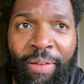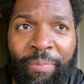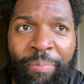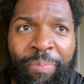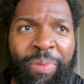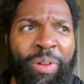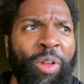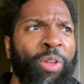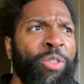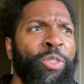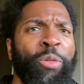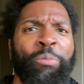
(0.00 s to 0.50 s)

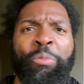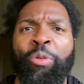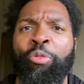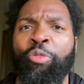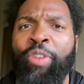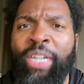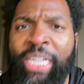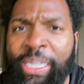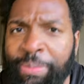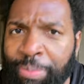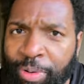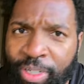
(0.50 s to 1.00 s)
but also
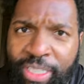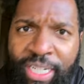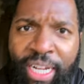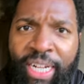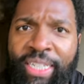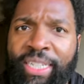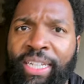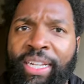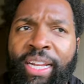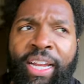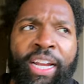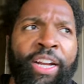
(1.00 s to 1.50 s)
marine
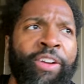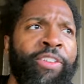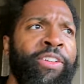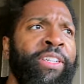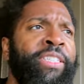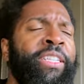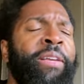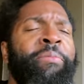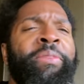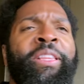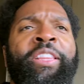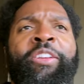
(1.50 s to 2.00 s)
protected
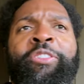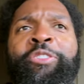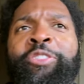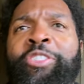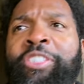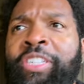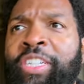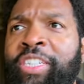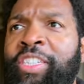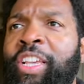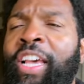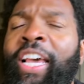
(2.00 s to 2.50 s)
areas. I mean, there's
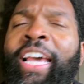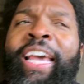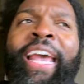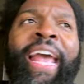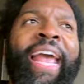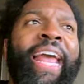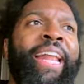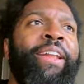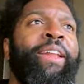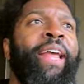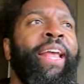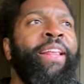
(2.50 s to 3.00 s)
just,
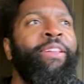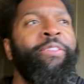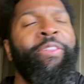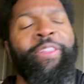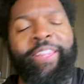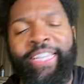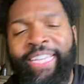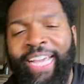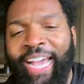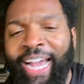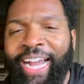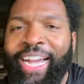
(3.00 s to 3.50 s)
and, and
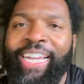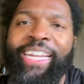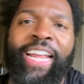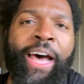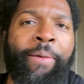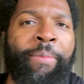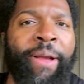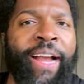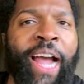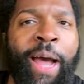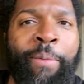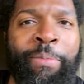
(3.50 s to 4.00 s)
the
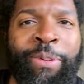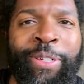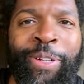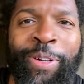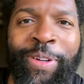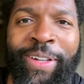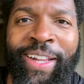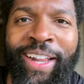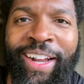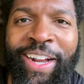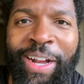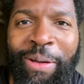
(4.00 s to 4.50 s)
economic
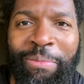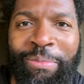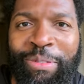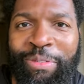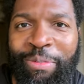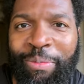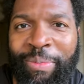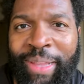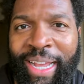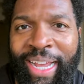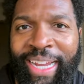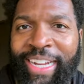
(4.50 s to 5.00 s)
opportunity that comes
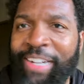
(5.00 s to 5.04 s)
from that.